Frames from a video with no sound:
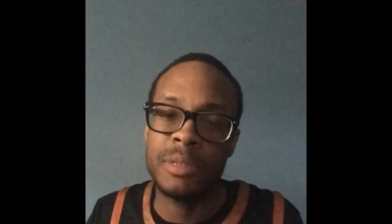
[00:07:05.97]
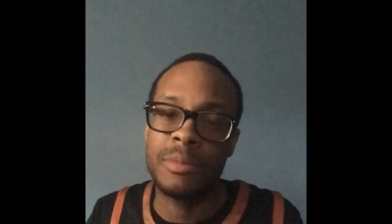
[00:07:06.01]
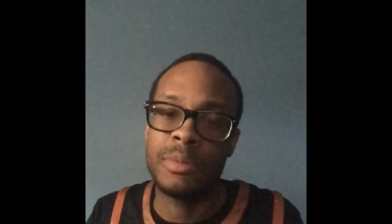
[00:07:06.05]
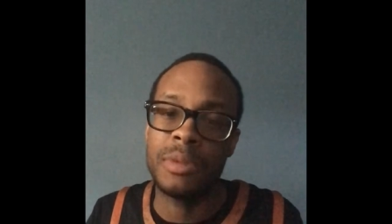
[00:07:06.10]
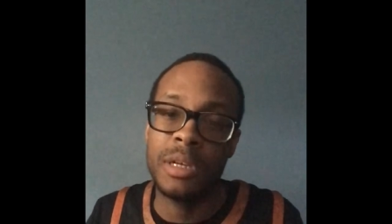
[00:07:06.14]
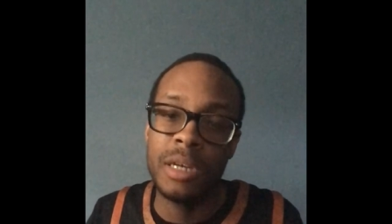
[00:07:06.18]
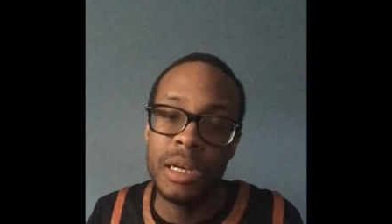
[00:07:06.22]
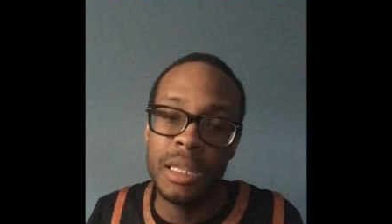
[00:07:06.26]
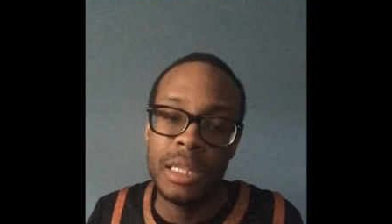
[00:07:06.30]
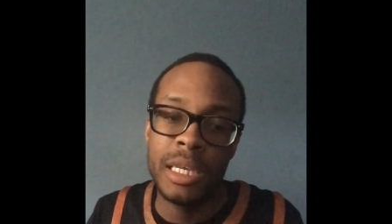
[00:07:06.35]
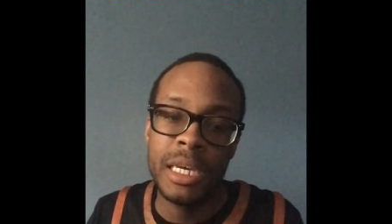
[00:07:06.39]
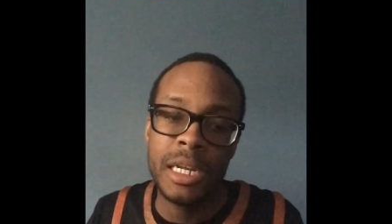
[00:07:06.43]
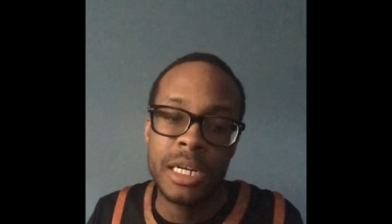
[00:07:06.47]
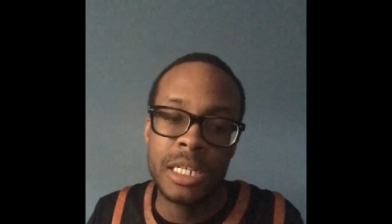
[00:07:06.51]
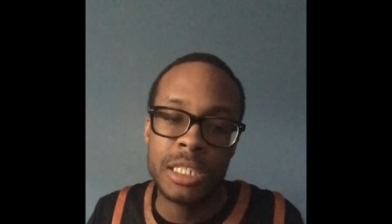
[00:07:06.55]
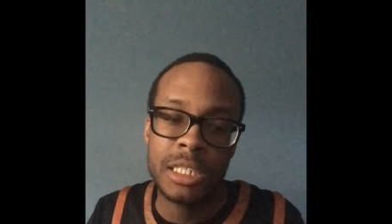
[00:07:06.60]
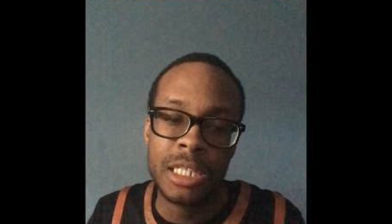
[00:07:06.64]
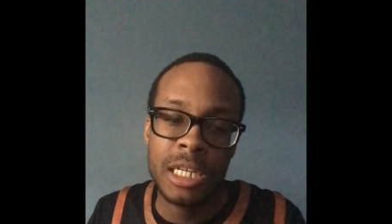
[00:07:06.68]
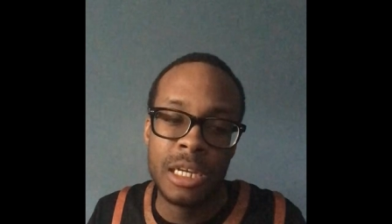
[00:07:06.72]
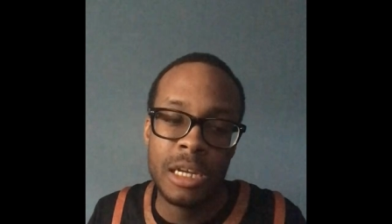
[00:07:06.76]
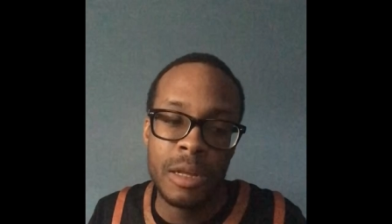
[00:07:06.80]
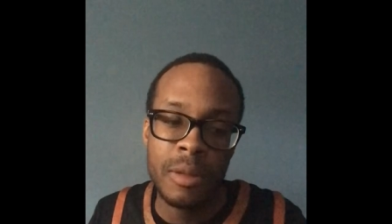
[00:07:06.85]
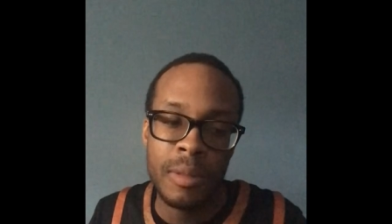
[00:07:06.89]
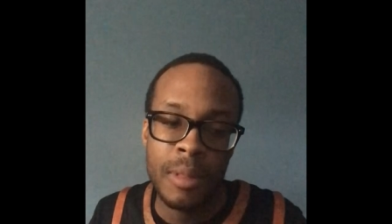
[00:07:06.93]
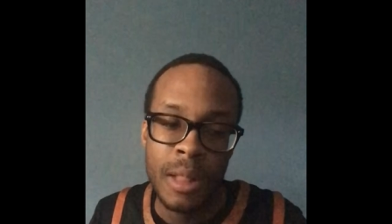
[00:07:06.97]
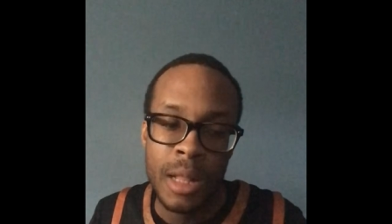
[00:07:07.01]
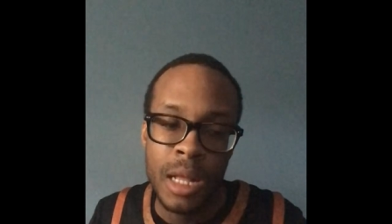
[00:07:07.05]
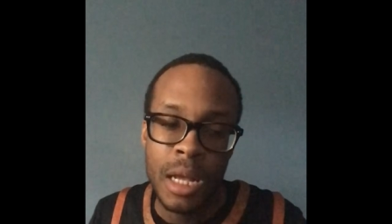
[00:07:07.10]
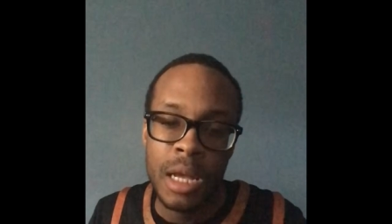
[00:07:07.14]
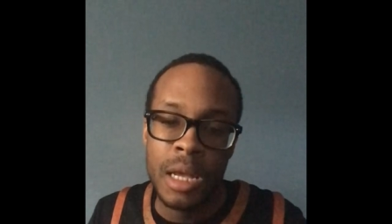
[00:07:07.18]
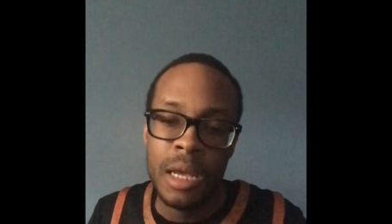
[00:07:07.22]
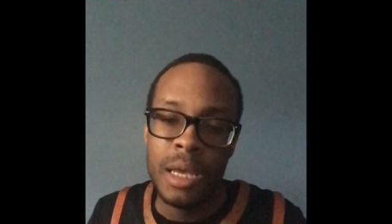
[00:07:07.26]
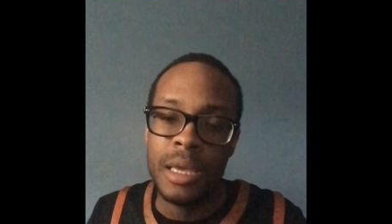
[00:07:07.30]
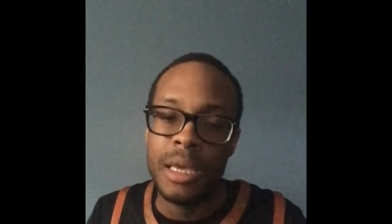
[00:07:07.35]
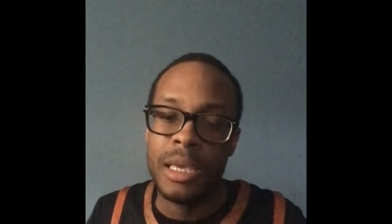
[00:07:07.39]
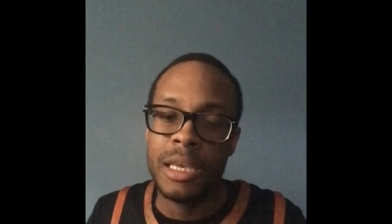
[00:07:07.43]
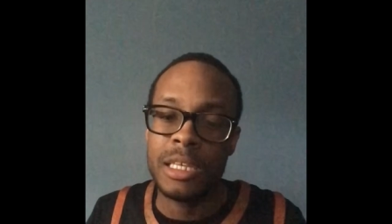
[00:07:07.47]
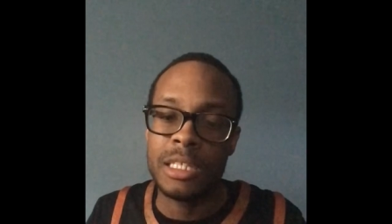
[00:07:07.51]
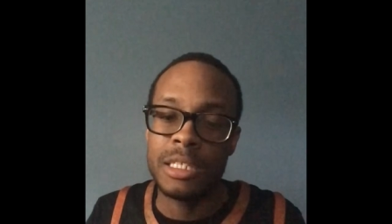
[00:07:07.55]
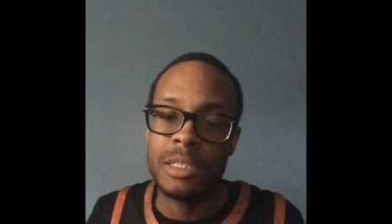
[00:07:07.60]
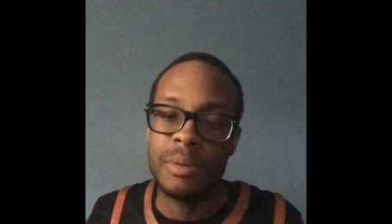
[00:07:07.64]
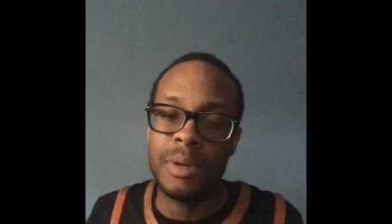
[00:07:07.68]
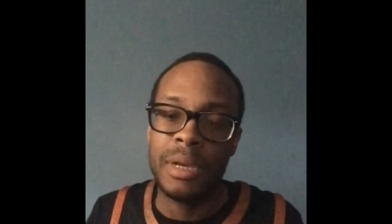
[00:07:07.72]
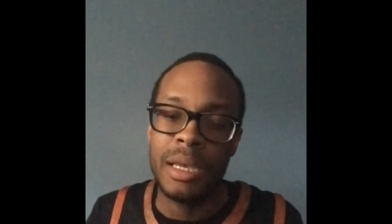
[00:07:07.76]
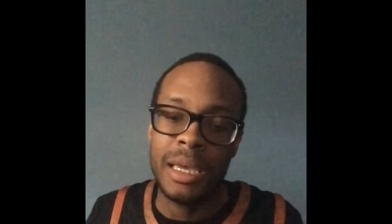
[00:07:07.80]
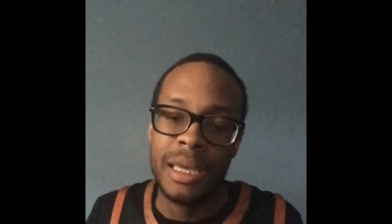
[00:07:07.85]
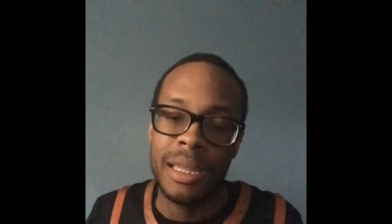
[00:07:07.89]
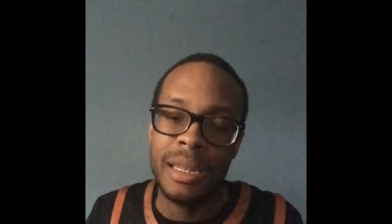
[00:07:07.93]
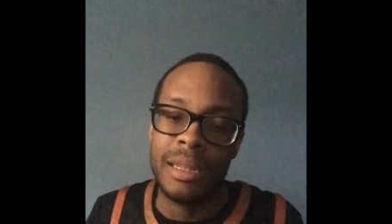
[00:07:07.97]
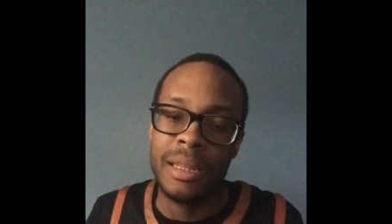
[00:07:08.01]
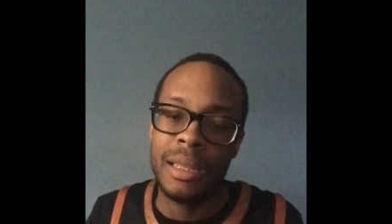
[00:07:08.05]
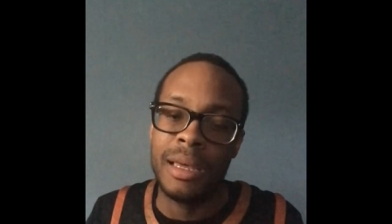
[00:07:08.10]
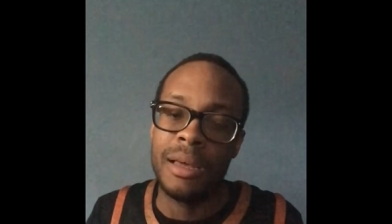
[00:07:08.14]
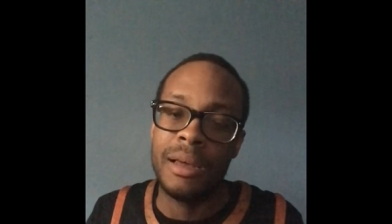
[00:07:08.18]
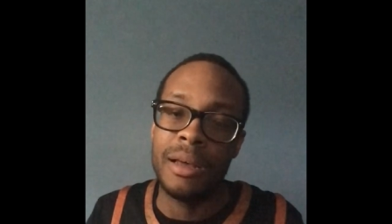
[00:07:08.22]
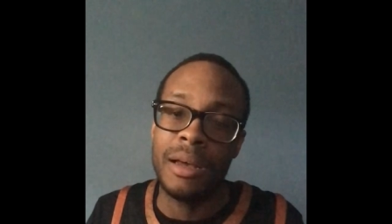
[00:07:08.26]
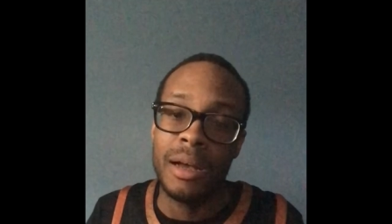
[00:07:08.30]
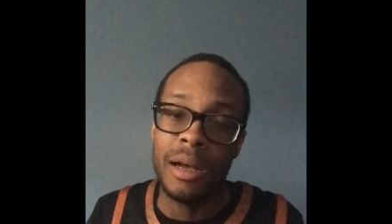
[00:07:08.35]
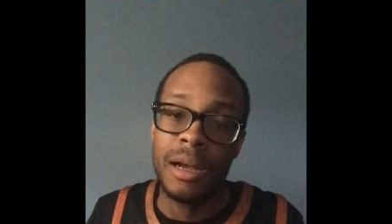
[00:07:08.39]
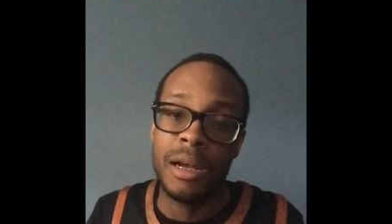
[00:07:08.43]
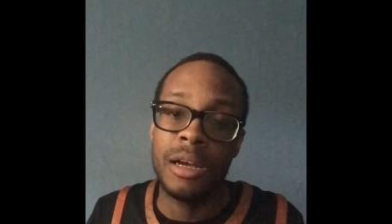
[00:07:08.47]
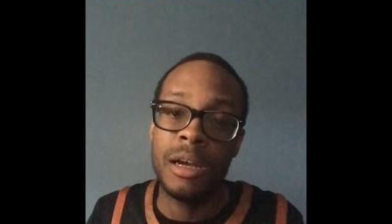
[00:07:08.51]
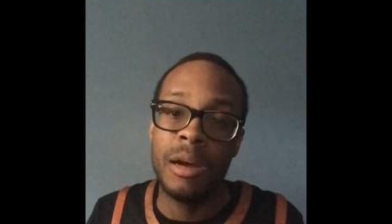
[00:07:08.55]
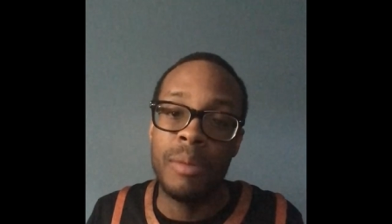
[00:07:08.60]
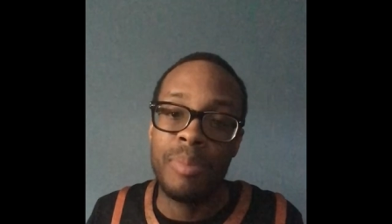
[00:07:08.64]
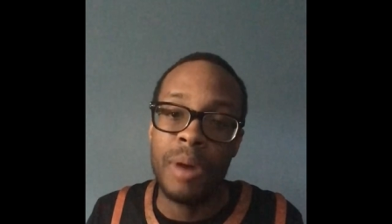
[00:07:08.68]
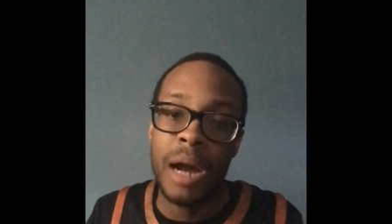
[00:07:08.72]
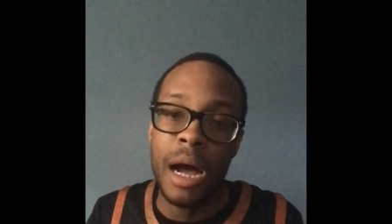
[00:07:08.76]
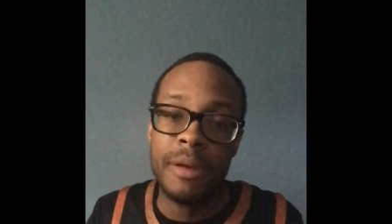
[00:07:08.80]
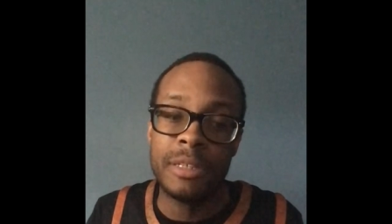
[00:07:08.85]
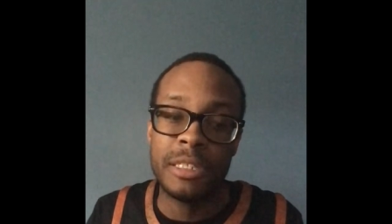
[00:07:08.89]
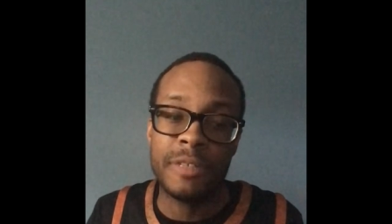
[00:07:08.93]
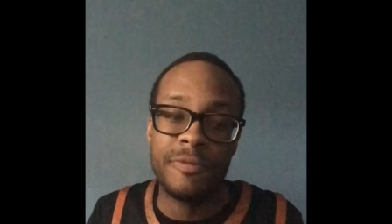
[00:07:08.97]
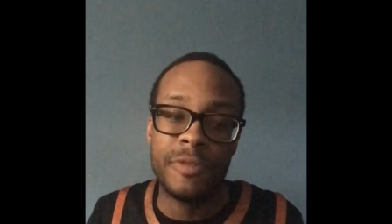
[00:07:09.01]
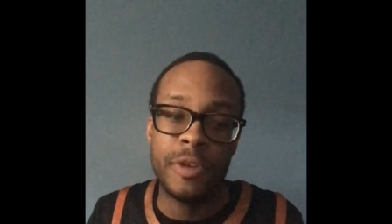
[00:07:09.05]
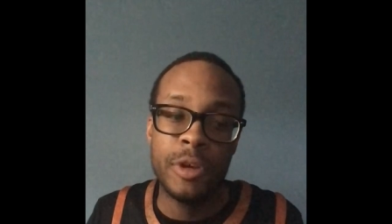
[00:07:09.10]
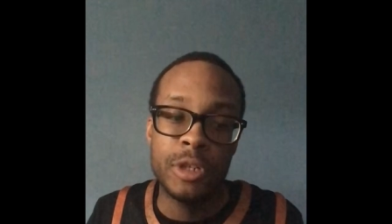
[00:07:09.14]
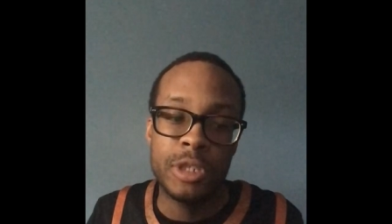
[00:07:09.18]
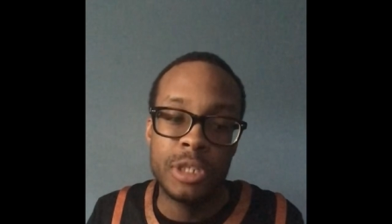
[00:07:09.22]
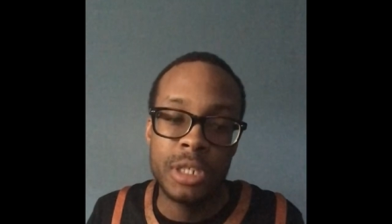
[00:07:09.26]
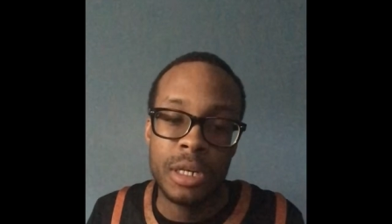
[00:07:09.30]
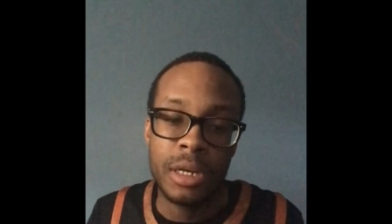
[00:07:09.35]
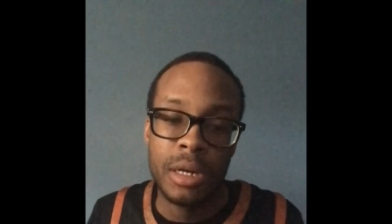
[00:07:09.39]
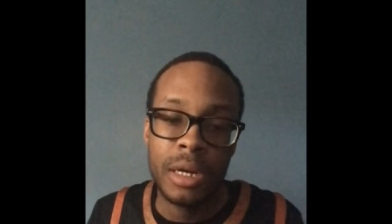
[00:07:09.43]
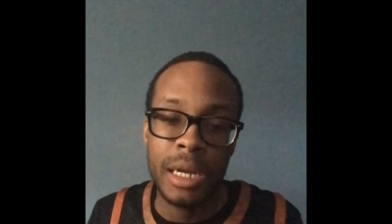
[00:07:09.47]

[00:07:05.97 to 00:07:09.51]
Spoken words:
good leadership and a good promise in the future.